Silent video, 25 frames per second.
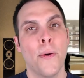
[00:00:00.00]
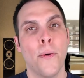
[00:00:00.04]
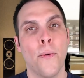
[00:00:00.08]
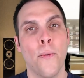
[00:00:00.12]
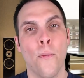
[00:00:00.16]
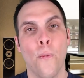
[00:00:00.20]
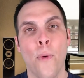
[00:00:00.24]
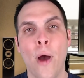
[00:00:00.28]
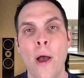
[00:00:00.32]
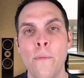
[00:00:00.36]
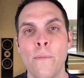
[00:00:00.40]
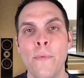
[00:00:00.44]

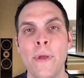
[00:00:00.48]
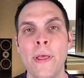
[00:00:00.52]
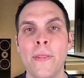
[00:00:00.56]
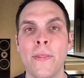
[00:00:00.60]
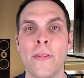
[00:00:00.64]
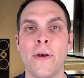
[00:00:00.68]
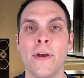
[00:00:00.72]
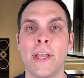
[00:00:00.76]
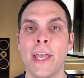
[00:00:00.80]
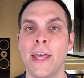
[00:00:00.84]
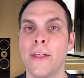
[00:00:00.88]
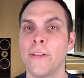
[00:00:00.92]
When we
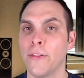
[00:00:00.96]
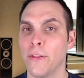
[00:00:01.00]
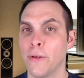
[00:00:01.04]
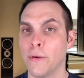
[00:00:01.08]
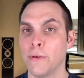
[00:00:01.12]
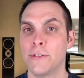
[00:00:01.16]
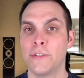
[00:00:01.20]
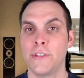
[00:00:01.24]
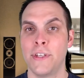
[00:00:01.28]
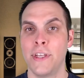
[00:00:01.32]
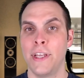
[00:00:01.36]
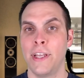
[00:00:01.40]
look at
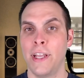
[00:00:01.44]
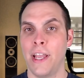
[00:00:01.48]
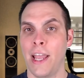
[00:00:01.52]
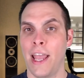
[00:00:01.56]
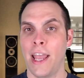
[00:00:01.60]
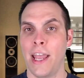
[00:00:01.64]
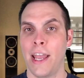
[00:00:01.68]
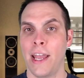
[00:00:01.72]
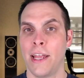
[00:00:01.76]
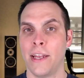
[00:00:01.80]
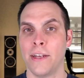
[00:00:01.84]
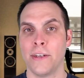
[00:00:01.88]
Lucy
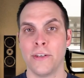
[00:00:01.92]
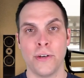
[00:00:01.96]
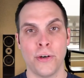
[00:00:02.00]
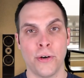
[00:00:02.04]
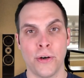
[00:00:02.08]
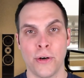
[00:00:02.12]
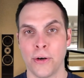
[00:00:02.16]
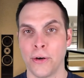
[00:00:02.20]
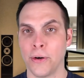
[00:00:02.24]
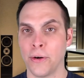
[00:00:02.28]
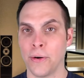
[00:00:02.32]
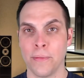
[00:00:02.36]
and
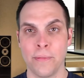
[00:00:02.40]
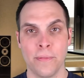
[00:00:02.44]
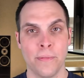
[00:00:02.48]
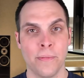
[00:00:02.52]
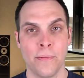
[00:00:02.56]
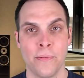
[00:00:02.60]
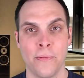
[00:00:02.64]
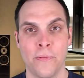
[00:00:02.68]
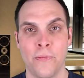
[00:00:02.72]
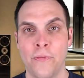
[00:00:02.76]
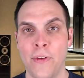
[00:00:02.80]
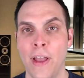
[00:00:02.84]
her
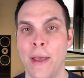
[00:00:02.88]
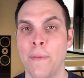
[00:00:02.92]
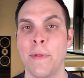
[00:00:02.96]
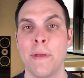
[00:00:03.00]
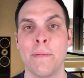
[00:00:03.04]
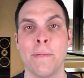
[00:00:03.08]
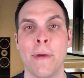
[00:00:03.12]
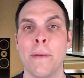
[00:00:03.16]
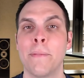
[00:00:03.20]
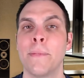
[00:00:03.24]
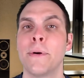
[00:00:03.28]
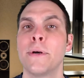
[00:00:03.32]
family
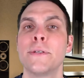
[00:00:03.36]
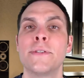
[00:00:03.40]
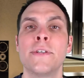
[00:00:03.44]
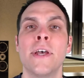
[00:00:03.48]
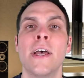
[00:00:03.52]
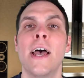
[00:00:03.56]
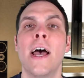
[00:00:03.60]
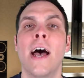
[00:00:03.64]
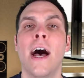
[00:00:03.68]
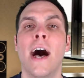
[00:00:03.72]
members,